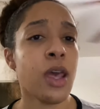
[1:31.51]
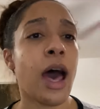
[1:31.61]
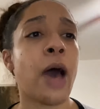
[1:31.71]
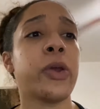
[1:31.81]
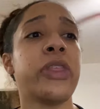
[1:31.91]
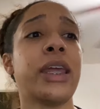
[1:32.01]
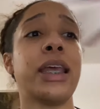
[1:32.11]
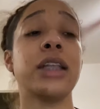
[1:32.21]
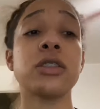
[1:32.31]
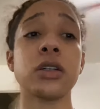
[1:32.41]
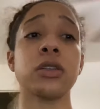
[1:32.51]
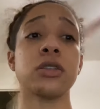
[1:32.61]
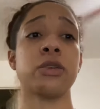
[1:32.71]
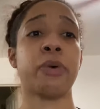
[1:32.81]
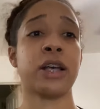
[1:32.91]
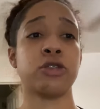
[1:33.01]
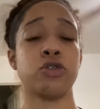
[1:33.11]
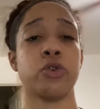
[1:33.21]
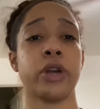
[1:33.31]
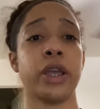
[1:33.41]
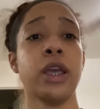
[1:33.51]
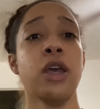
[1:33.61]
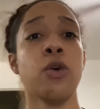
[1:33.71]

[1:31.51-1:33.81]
I would then insert the suppository